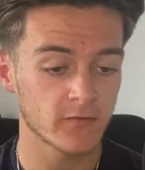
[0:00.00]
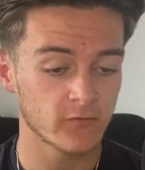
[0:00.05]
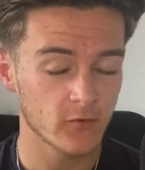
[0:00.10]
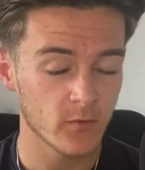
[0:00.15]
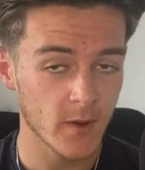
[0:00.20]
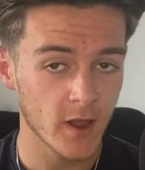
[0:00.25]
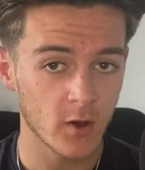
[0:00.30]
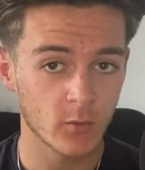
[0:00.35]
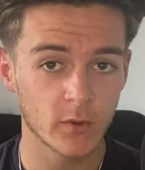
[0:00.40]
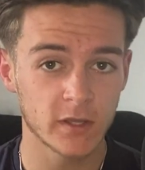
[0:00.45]

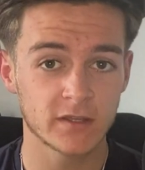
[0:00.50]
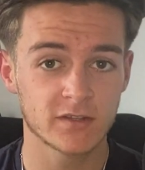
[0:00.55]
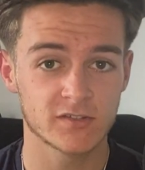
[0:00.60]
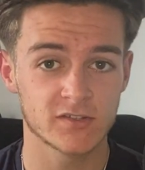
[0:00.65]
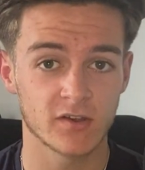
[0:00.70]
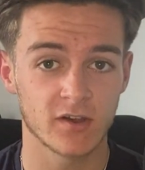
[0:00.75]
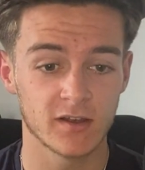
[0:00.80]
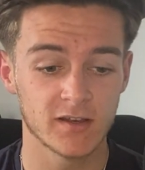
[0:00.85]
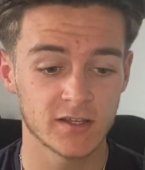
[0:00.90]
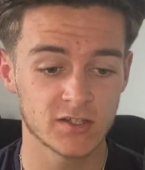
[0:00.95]
for about a week or
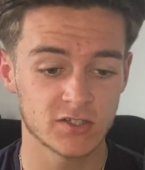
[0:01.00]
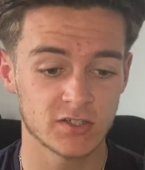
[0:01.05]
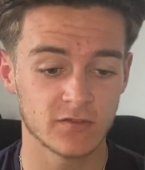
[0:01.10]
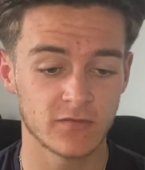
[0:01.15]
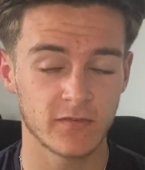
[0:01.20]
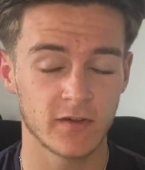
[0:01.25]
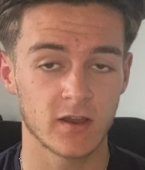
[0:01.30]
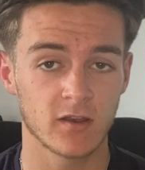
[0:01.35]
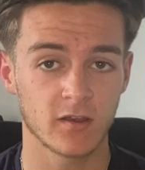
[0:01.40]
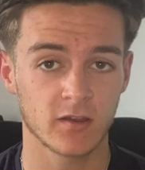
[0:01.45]
so, I literally
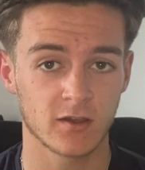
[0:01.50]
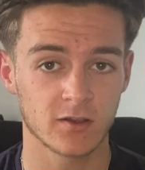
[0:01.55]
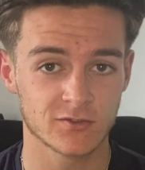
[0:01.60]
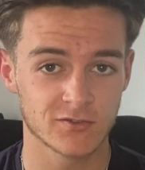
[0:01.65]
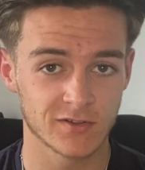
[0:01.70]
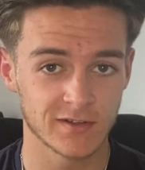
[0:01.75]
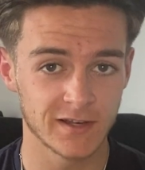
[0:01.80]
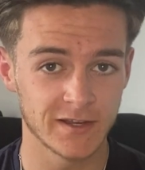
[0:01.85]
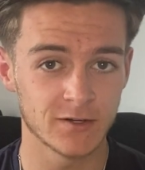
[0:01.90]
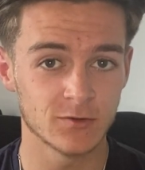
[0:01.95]
felt like I
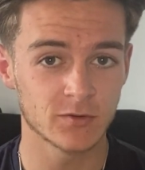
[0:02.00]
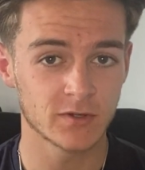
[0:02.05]
was a little